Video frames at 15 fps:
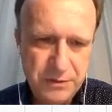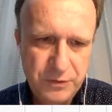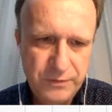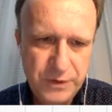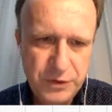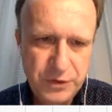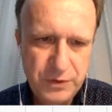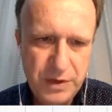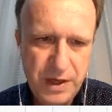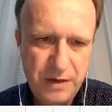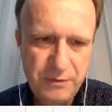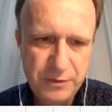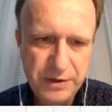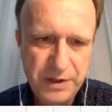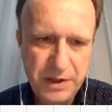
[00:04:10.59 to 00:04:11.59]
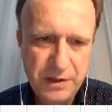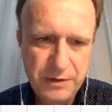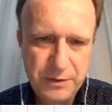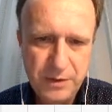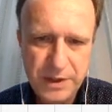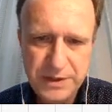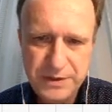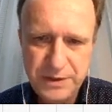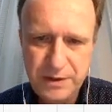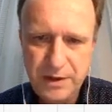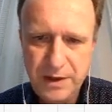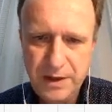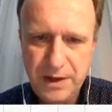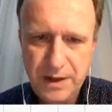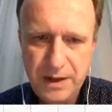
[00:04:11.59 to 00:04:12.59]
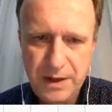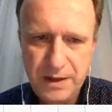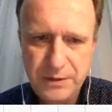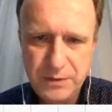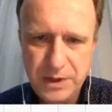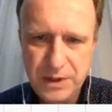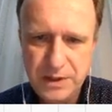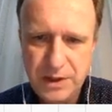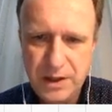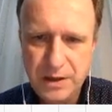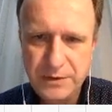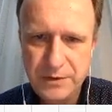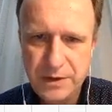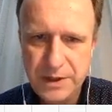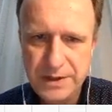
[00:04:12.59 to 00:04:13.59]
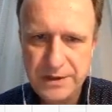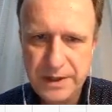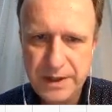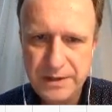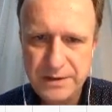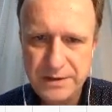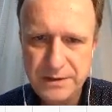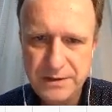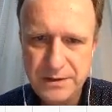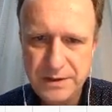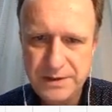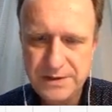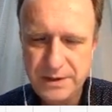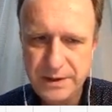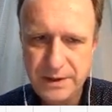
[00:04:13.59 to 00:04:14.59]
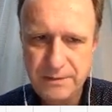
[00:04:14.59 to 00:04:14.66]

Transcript: which you have on a calculator and you can calculate that easily.